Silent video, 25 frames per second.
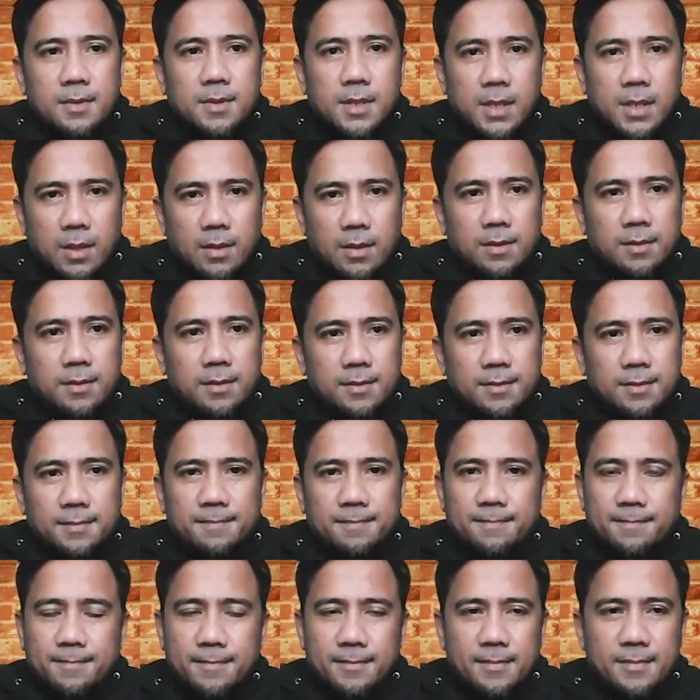
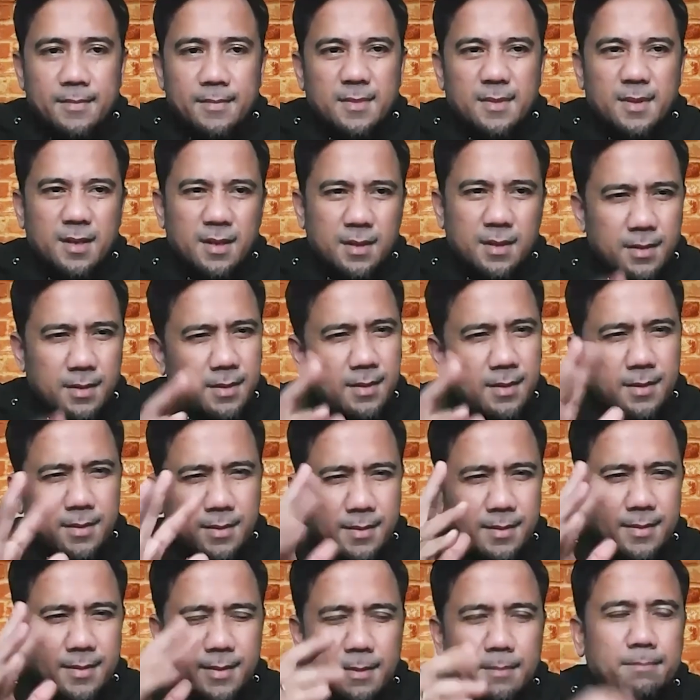So there's
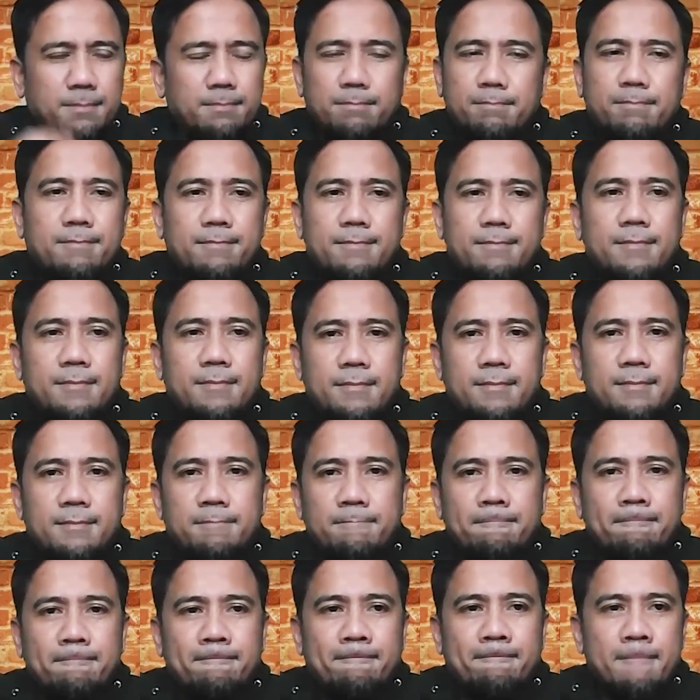some
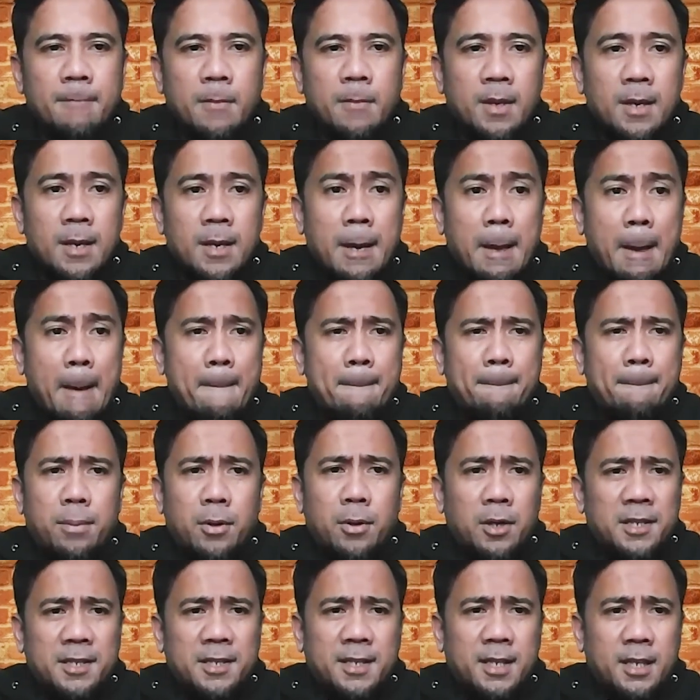
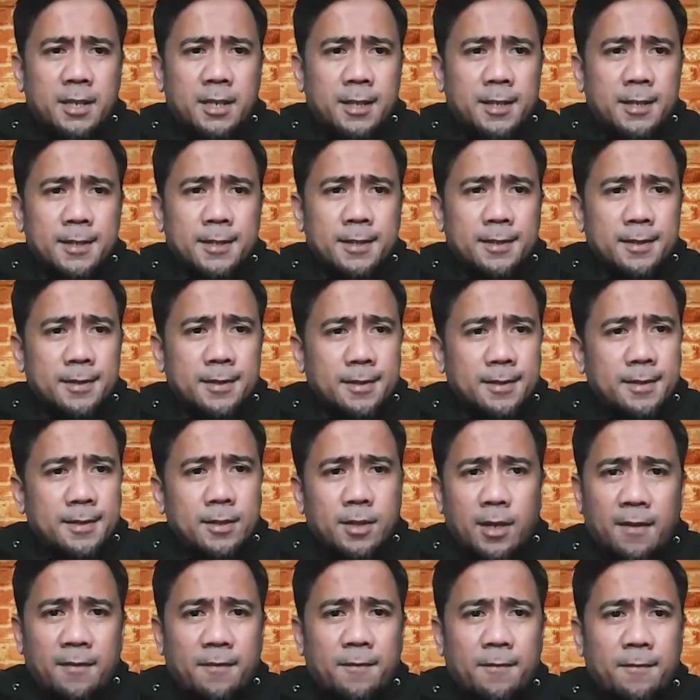political
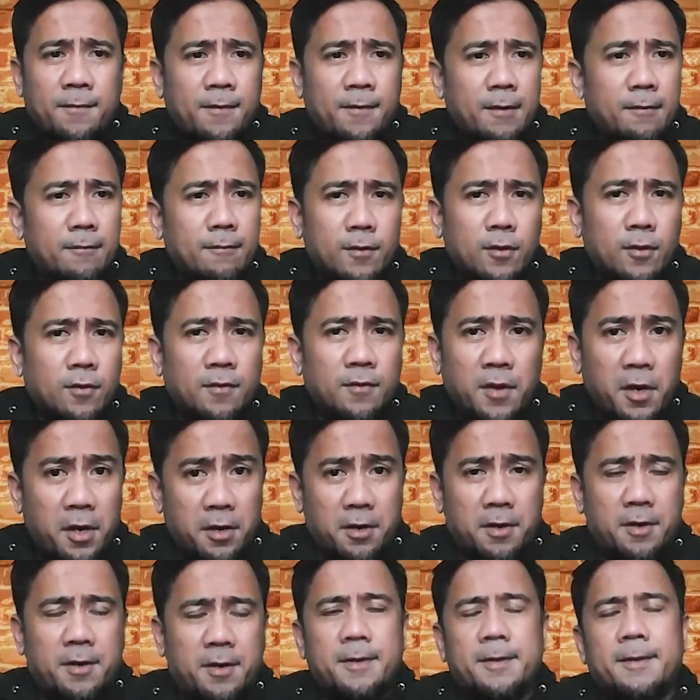stuff involved
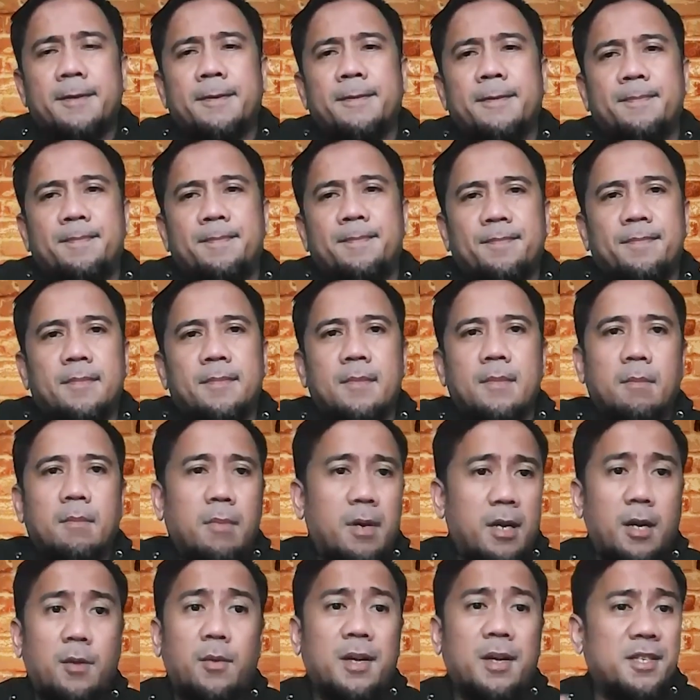here.
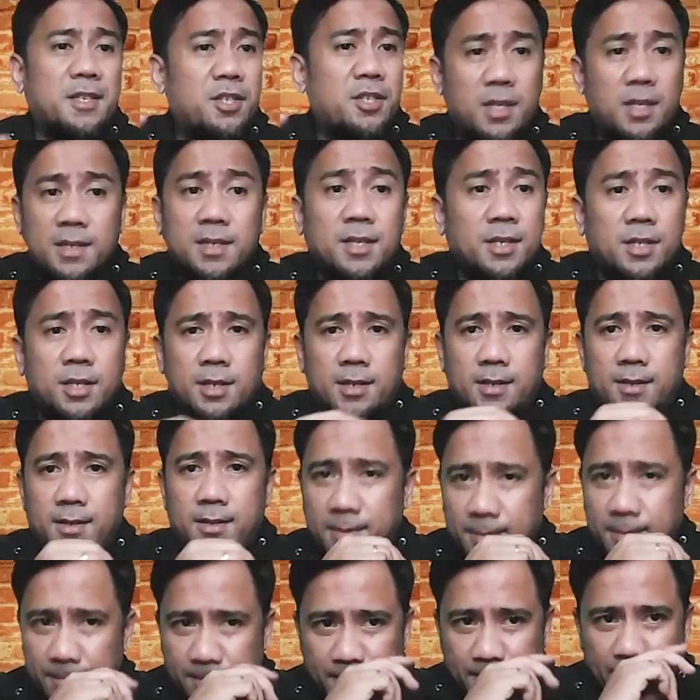But anyway, chess is
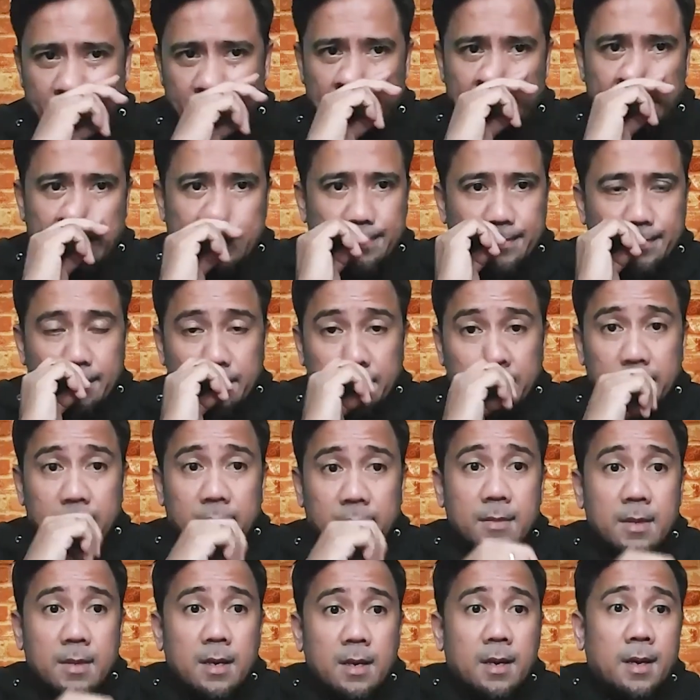chess.
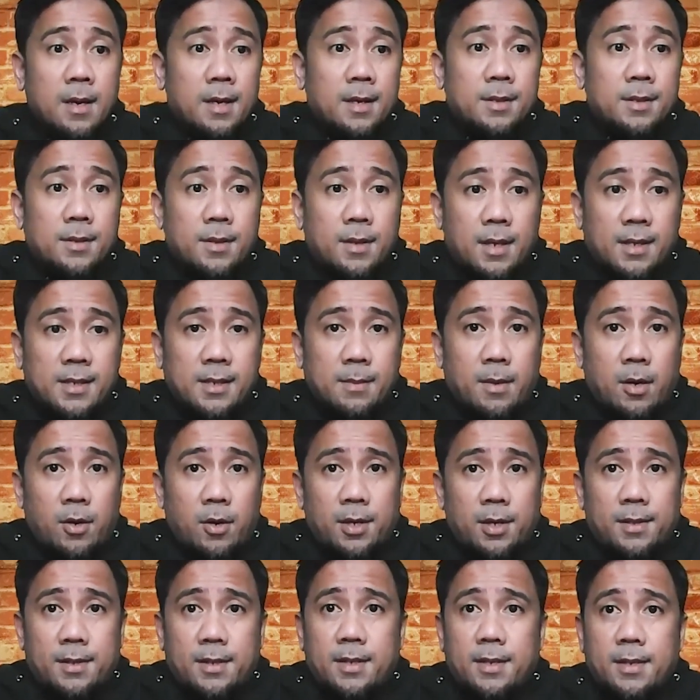So that's
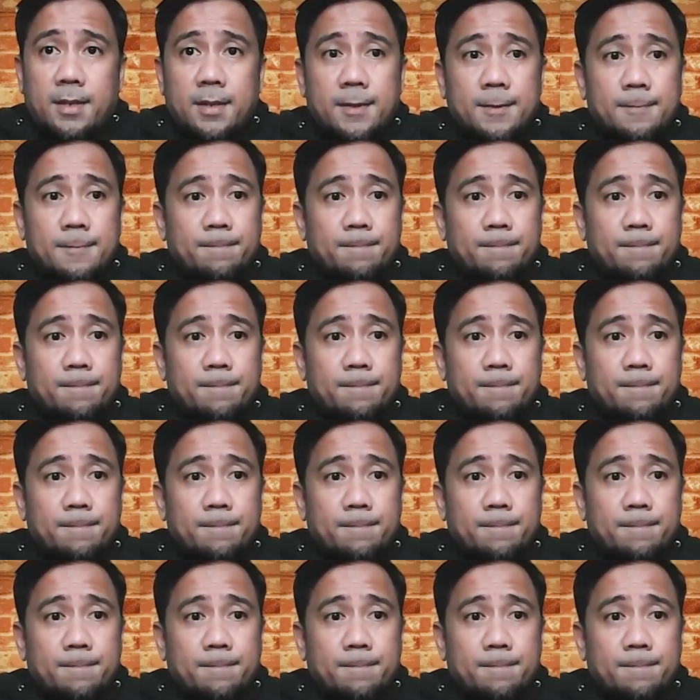about it.